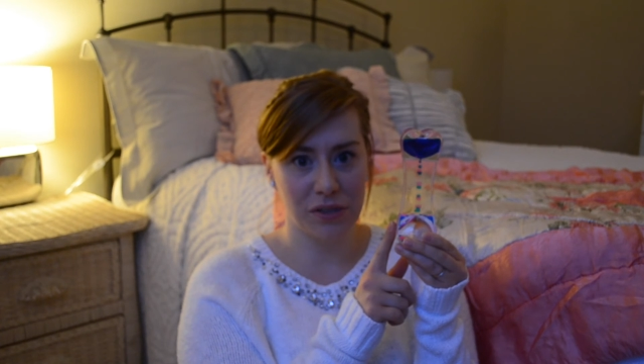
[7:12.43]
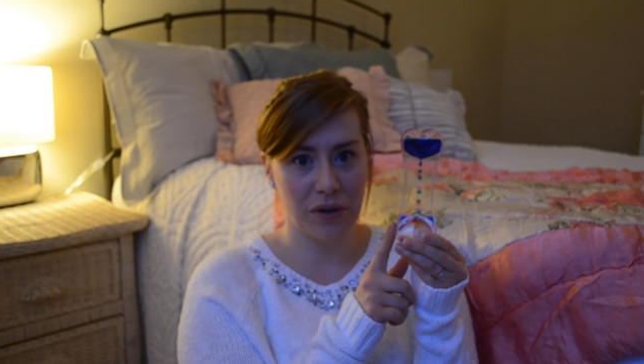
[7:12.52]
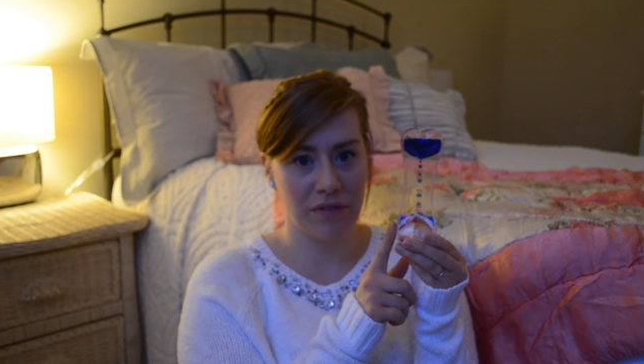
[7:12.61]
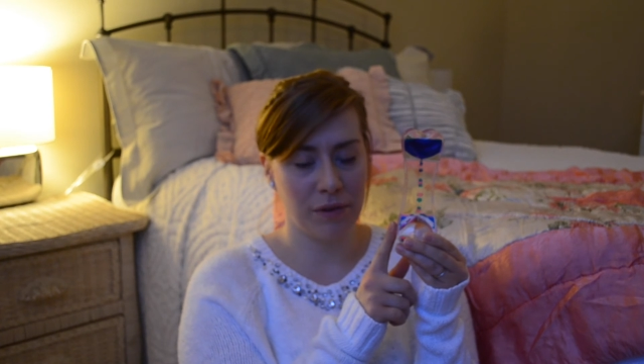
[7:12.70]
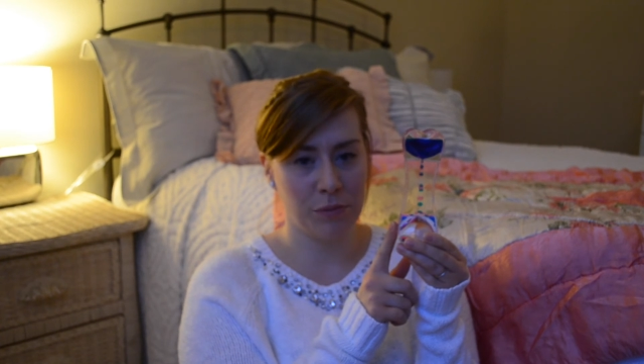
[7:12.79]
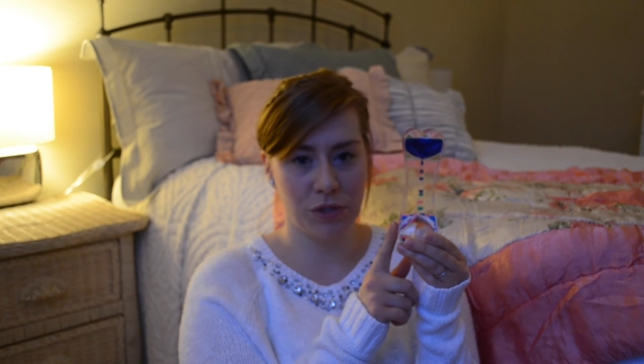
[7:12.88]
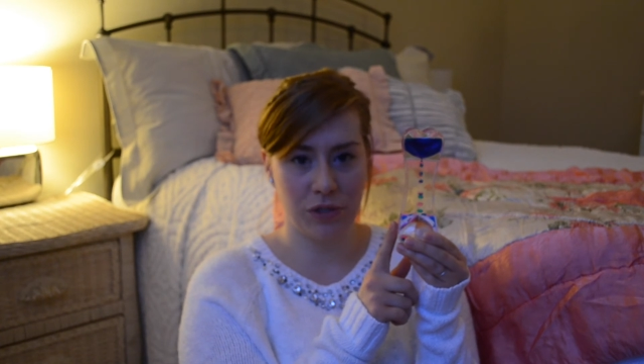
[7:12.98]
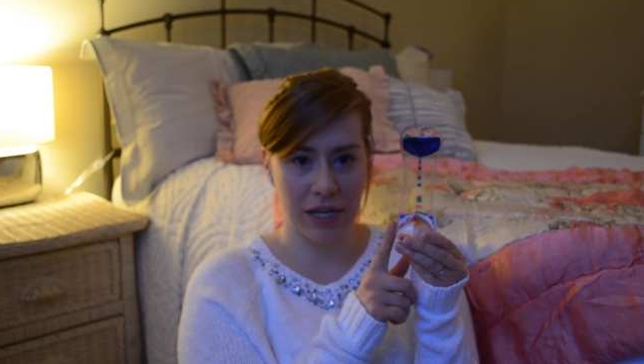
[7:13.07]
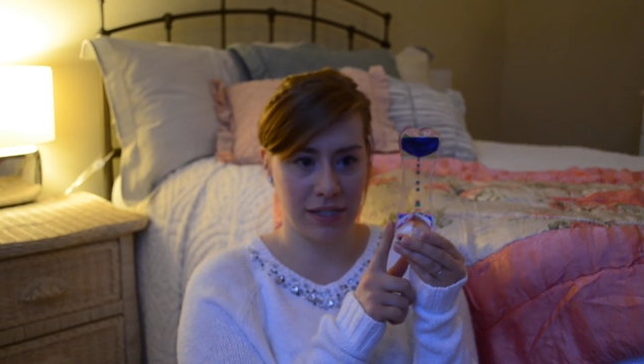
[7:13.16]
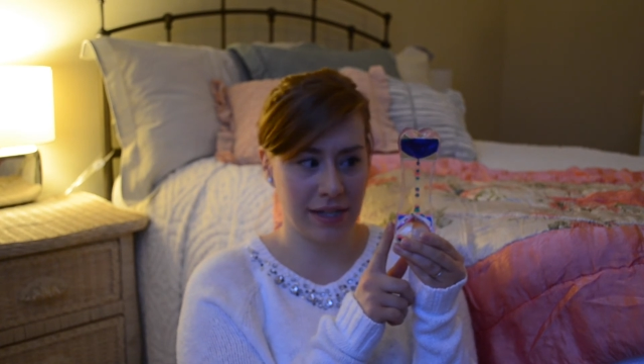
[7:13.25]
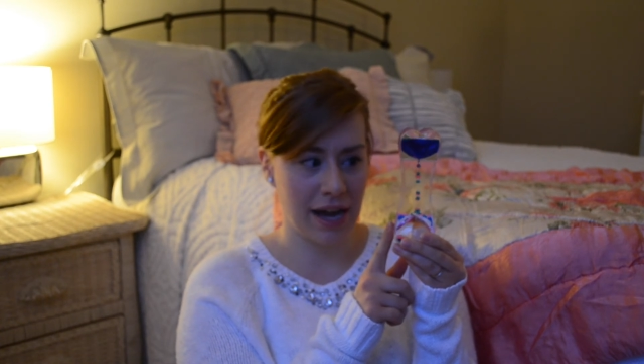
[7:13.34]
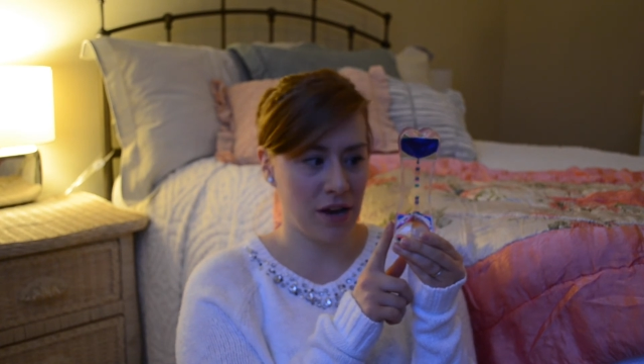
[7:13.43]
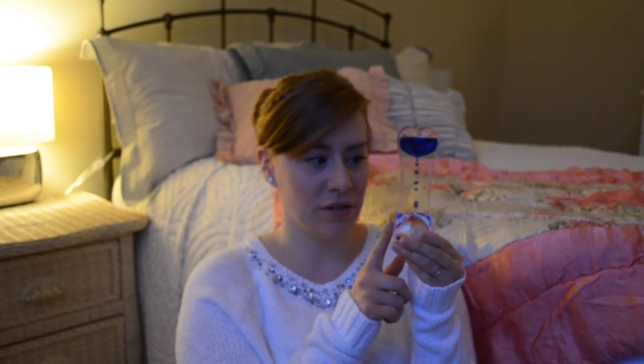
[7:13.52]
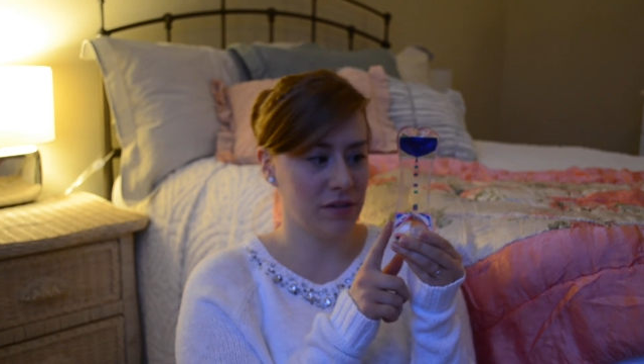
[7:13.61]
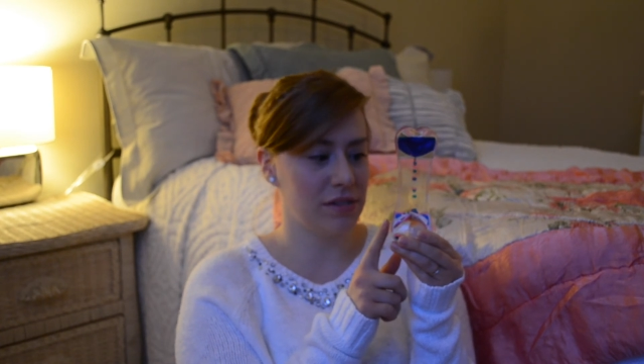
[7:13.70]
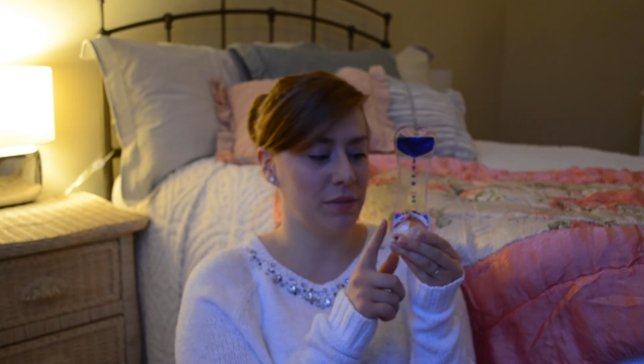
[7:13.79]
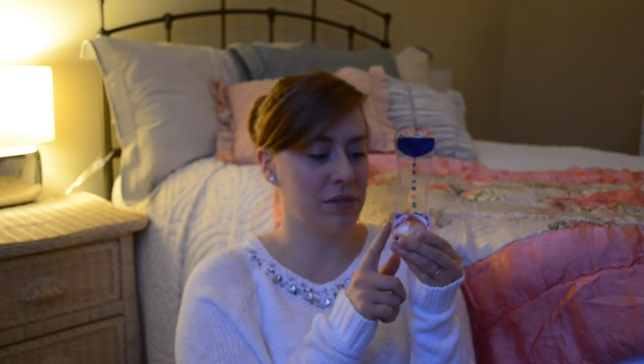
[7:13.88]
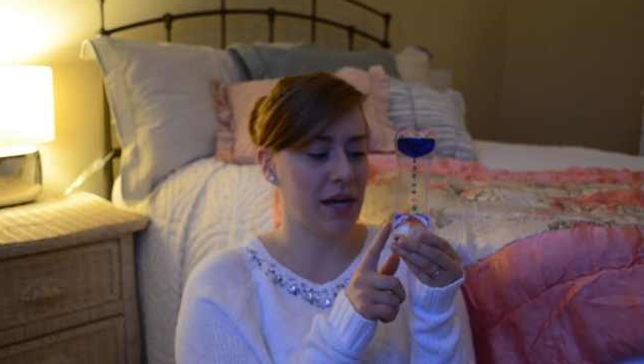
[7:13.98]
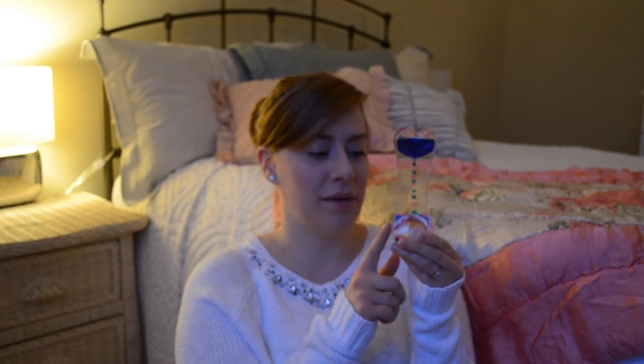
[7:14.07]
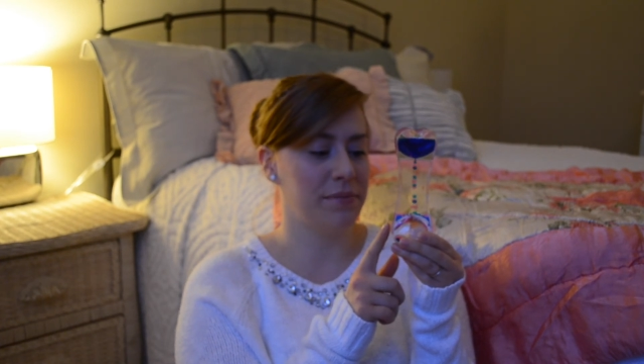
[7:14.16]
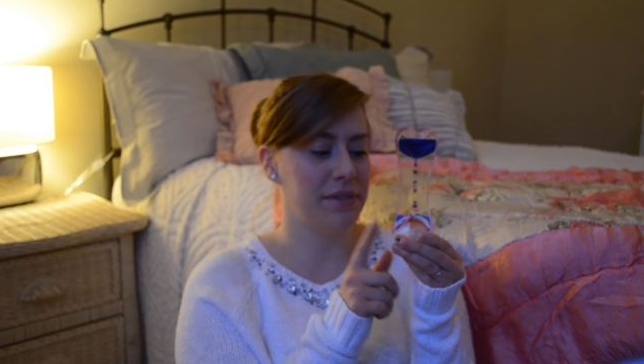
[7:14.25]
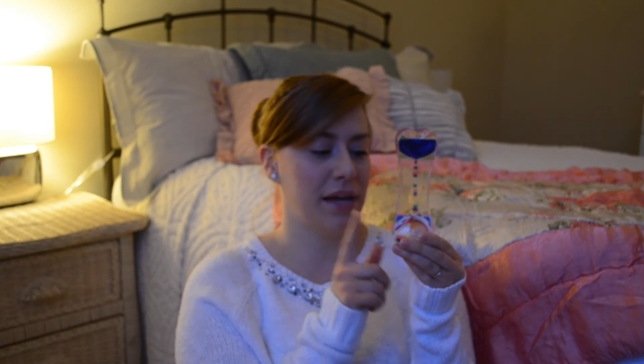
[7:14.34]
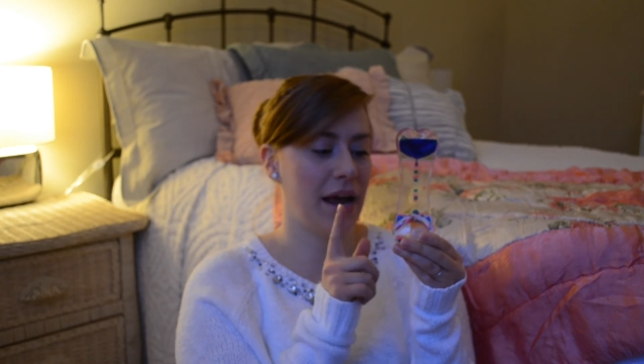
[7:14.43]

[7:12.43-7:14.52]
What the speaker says: So if I'm stressed out, sometimes